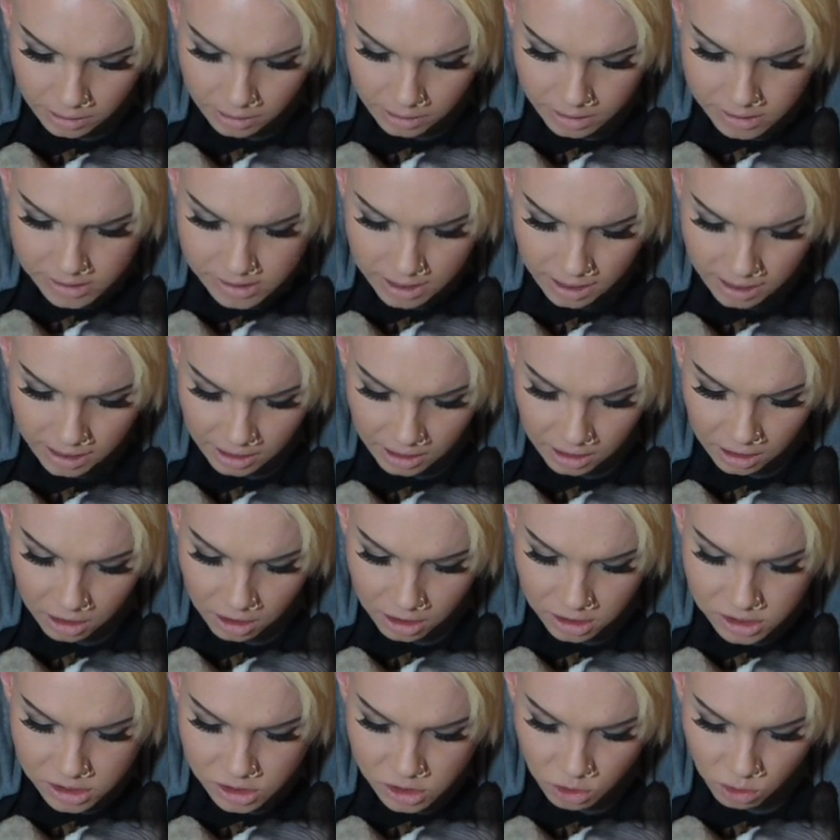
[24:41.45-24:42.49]
Is getting
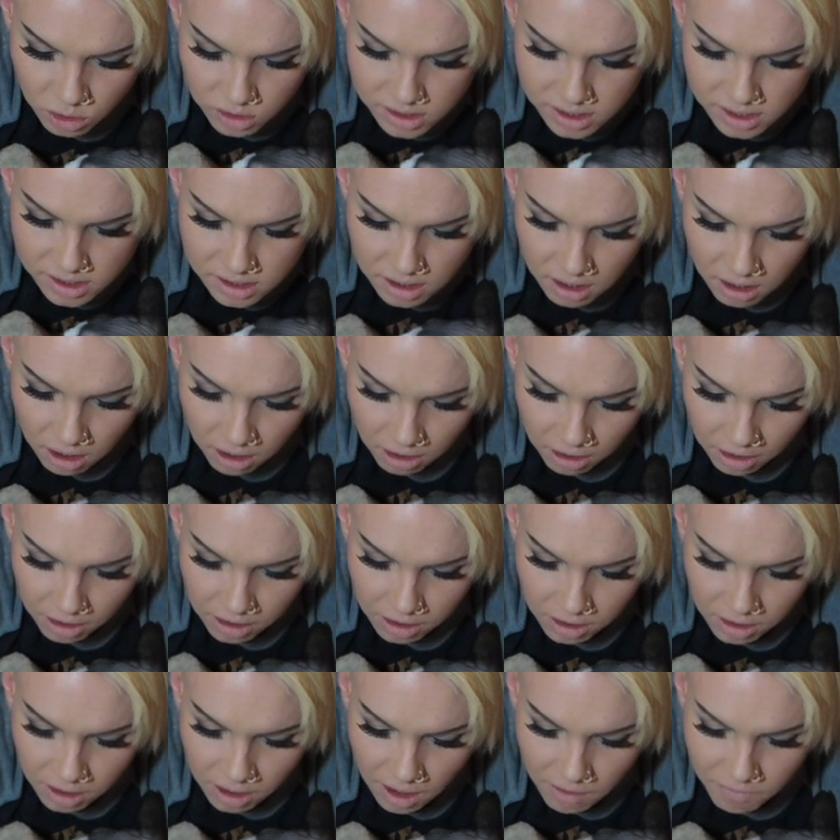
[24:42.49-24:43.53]
good sources hard?
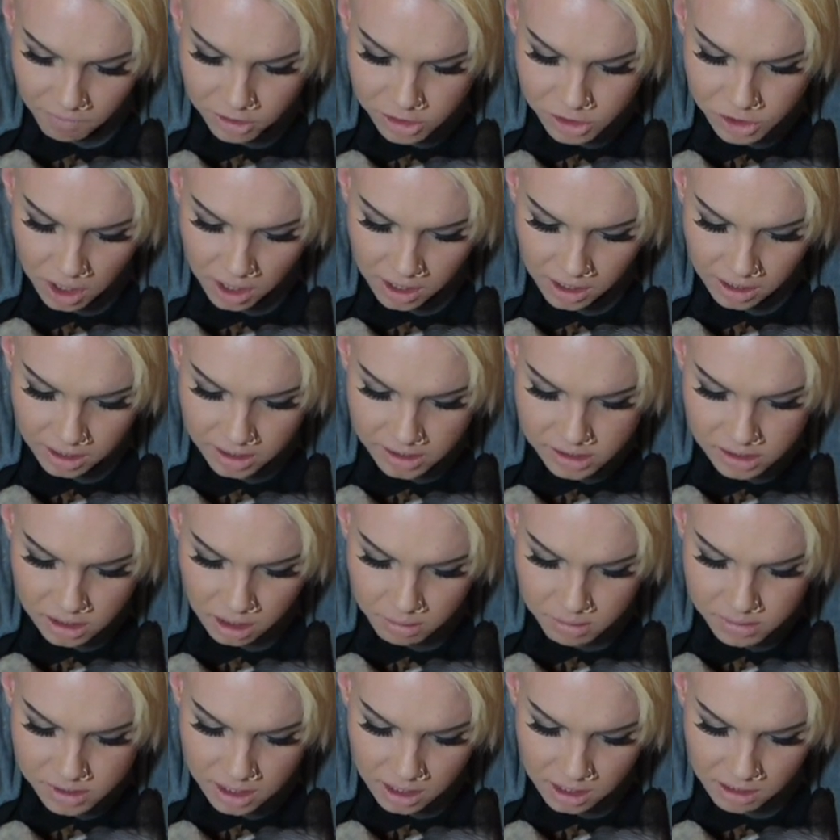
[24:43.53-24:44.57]
Have you tried any
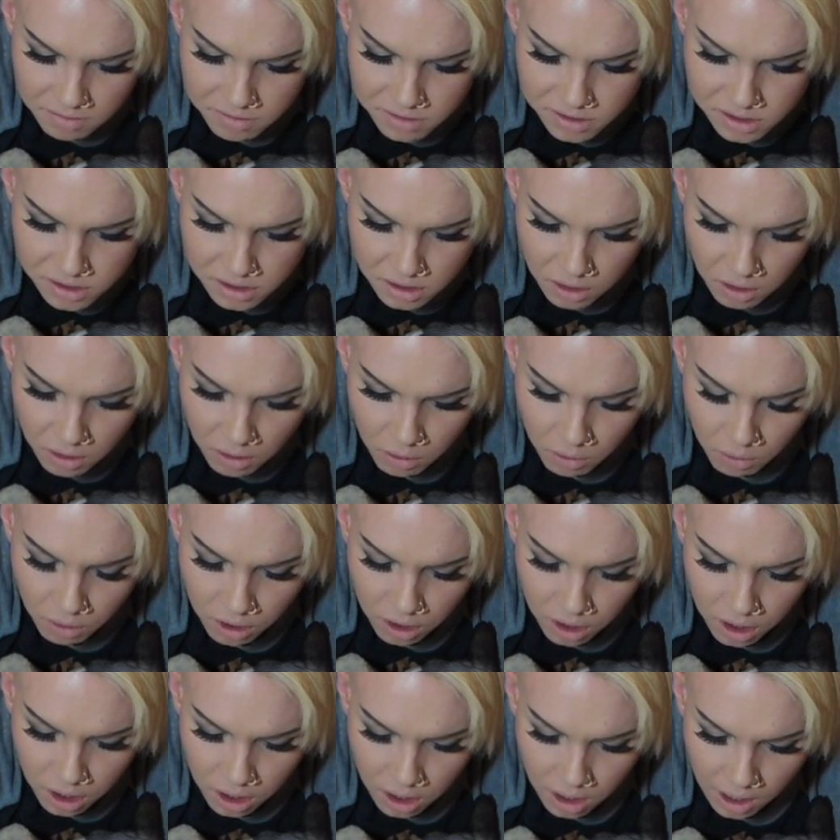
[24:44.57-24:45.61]
SARMs yet? If so,
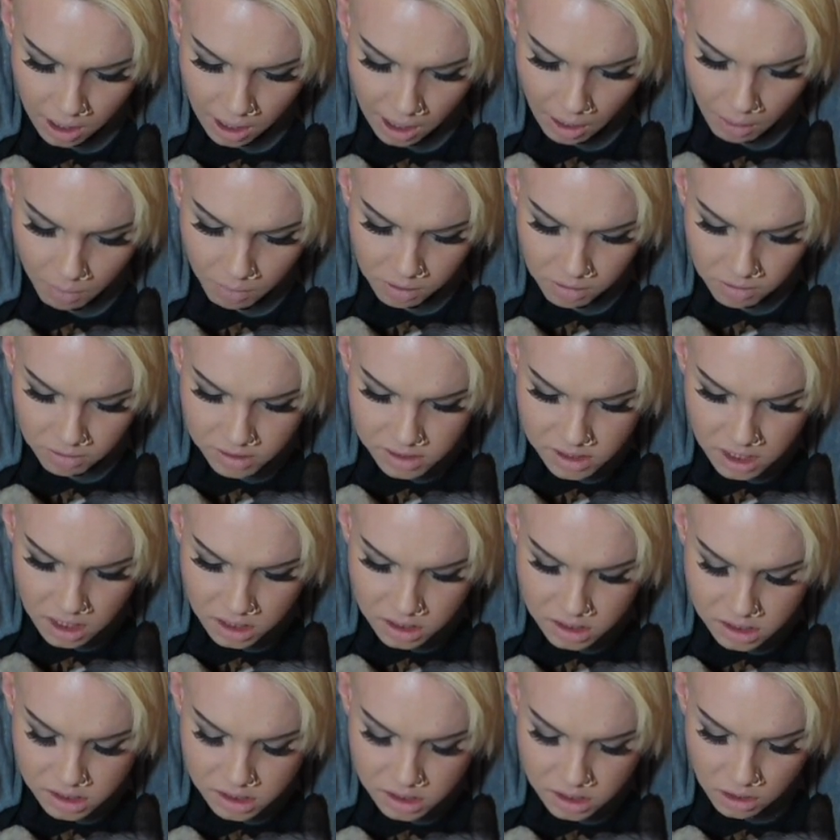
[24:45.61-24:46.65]
how are the
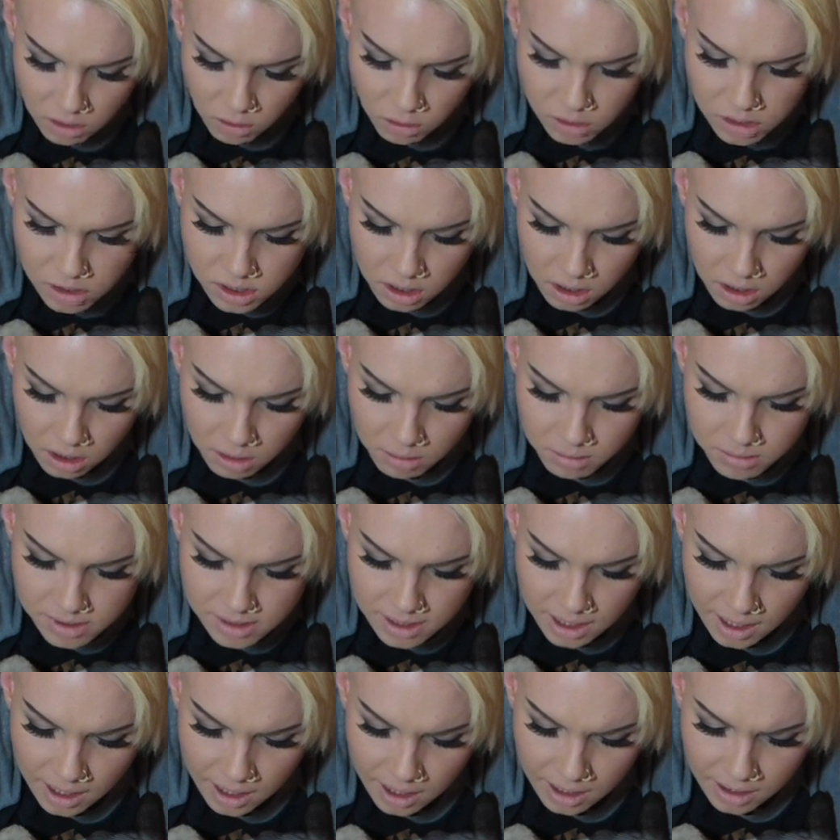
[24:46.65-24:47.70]
results? No SARMs,
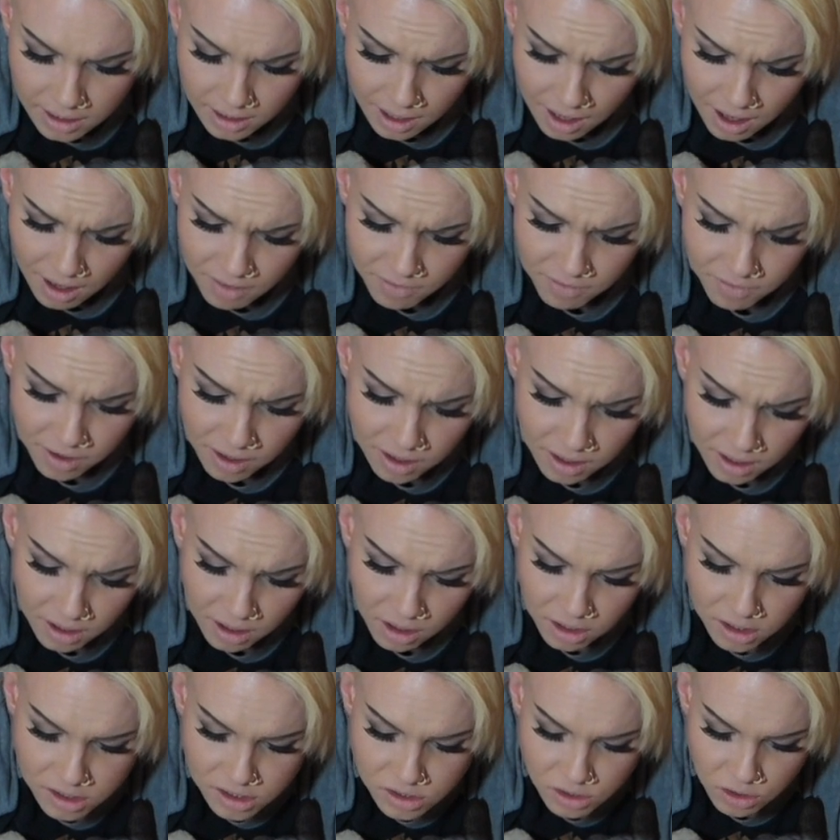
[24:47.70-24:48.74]
and yeah, finding a
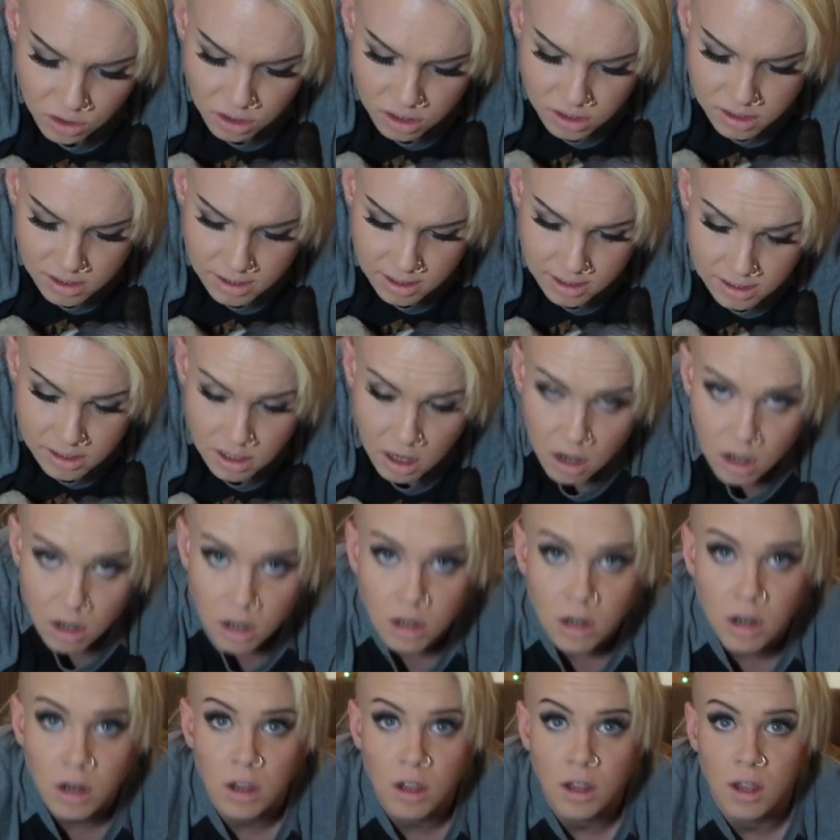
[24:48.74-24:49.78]
good source is
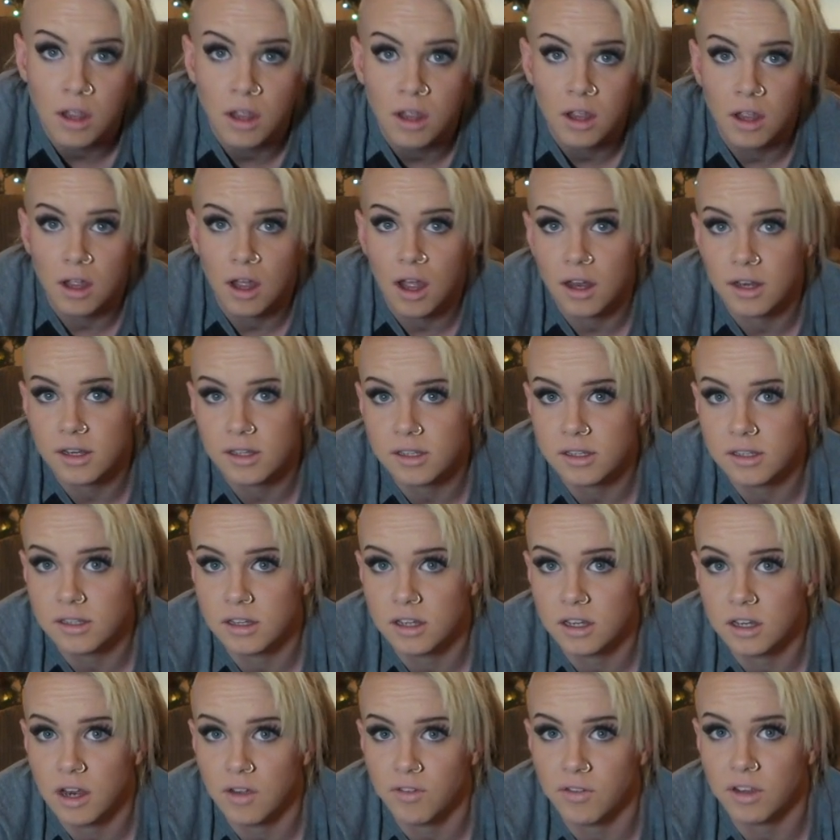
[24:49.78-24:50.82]
hard.
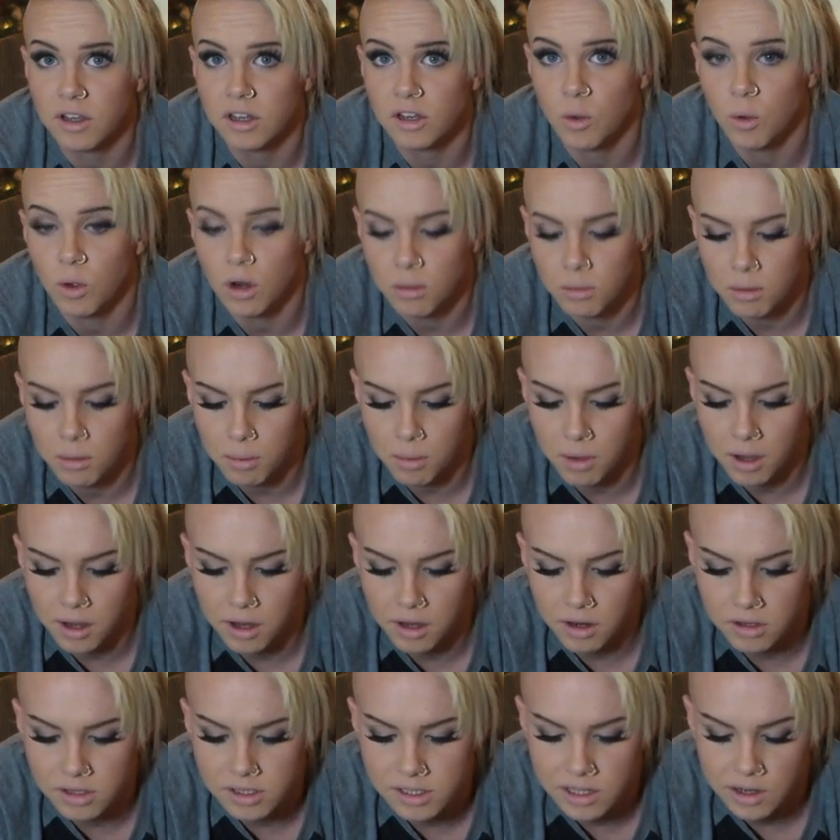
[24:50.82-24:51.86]
You definitely don't want to be buying
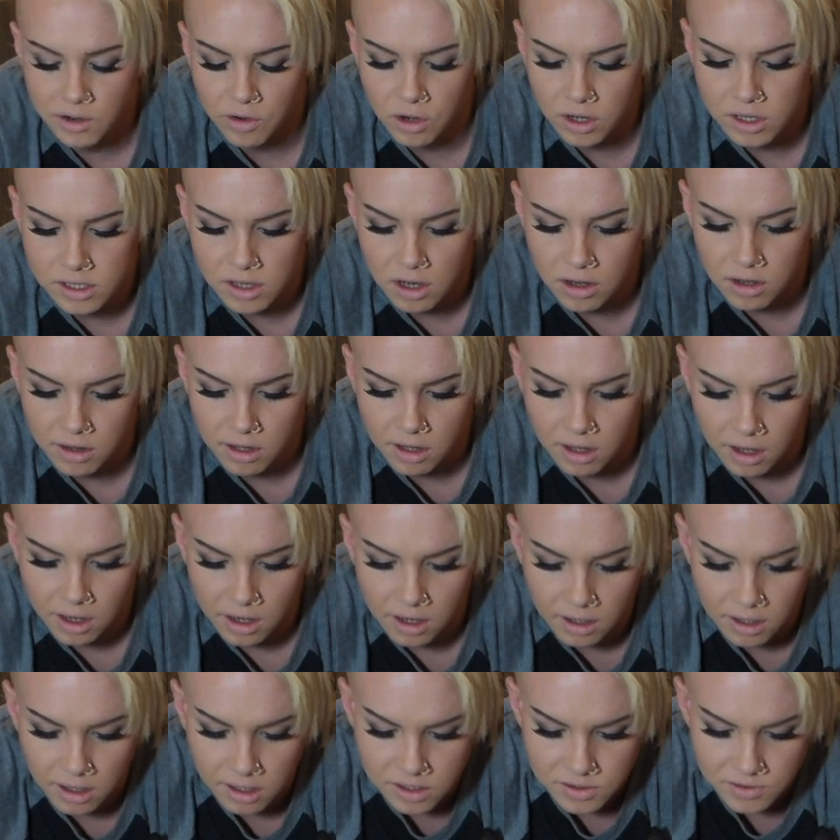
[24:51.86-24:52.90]
your steroids
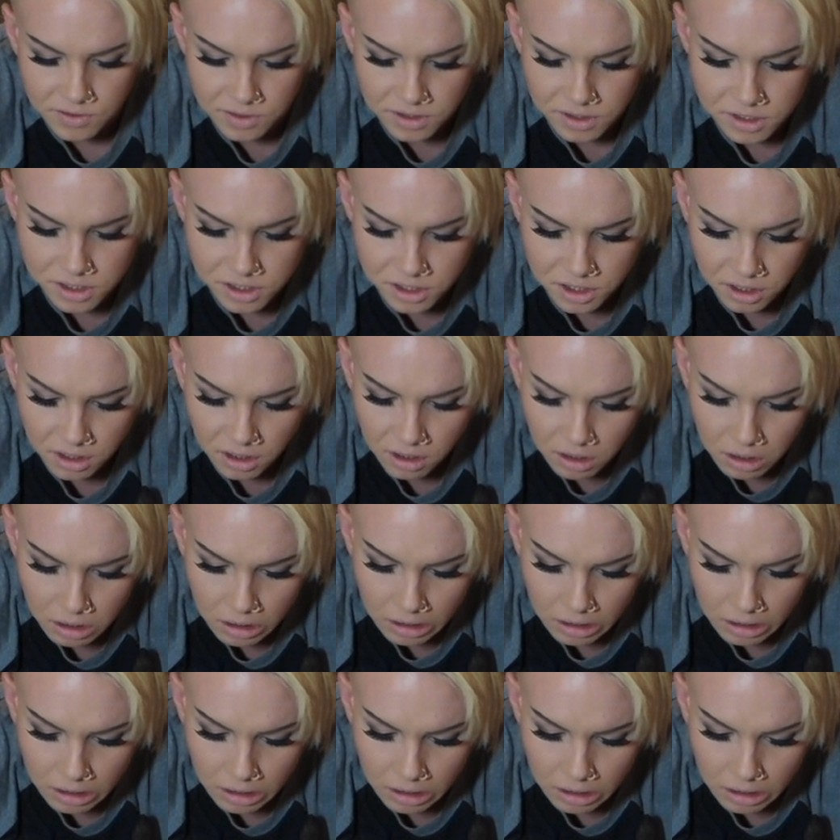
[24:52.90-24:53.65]
online, that's for sure.